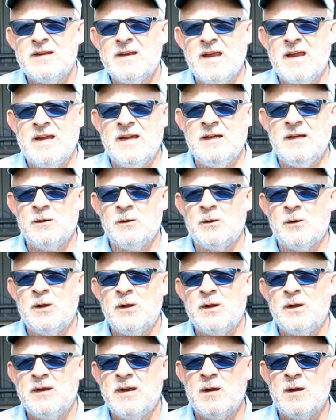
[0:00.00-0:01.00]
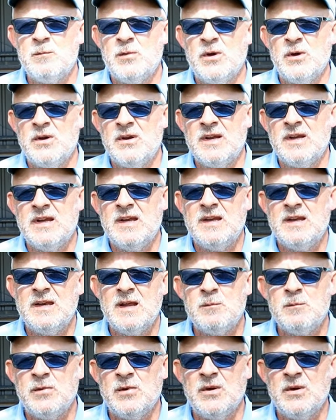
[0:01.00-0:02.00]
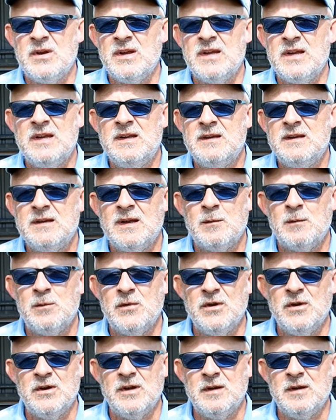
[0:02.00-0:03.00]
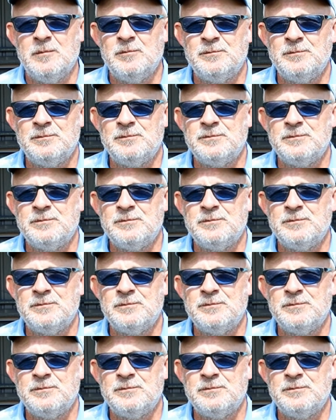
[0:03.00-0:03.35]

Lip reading: net eagle, net birdie, net birdie, net birdie.